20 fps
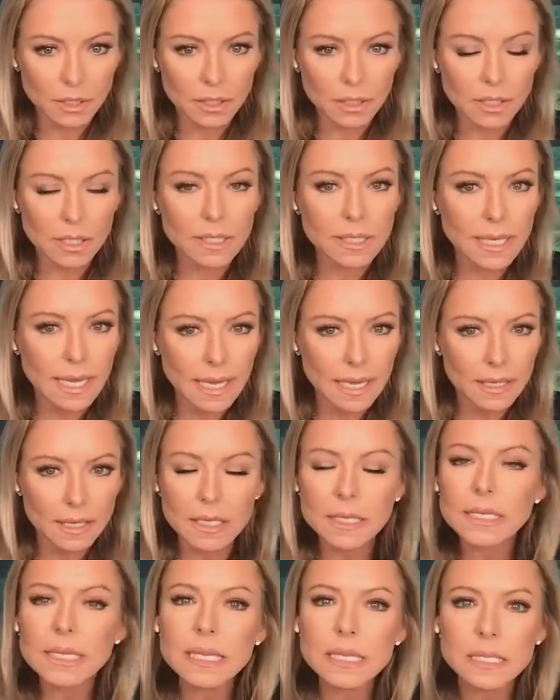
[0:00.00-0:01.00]
this can't,
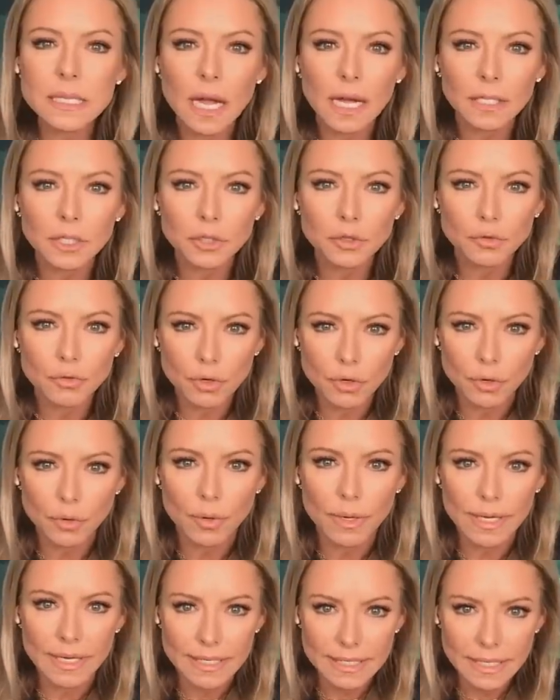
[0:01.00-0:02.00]
this is not true, is